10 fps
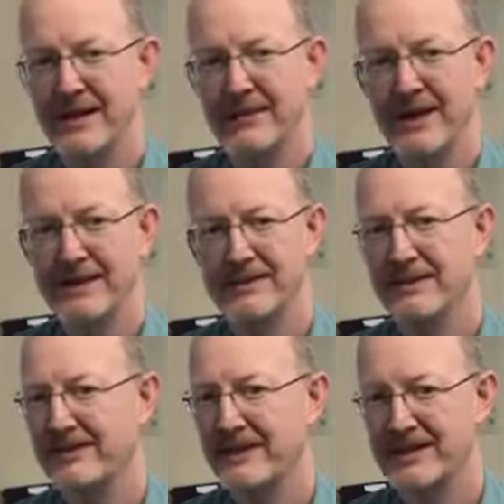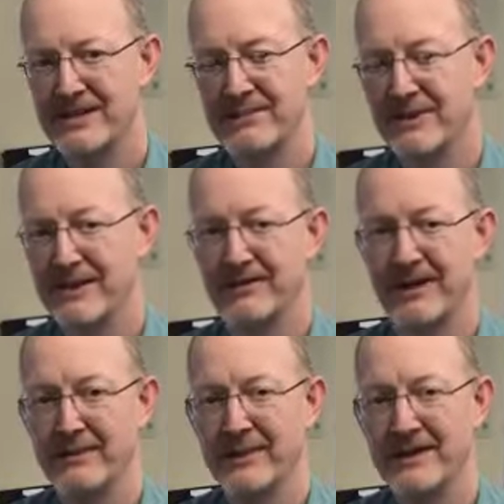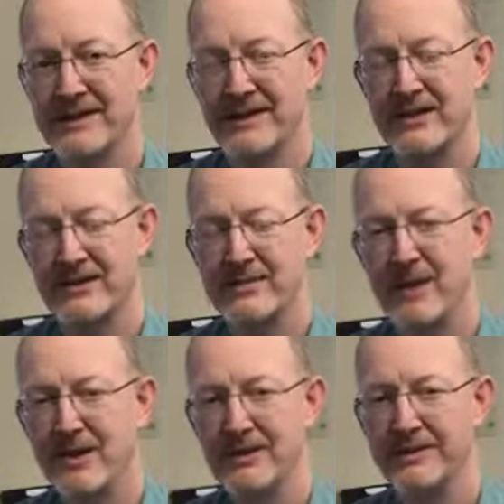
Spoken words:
But we've done some really fun ones that are smaller.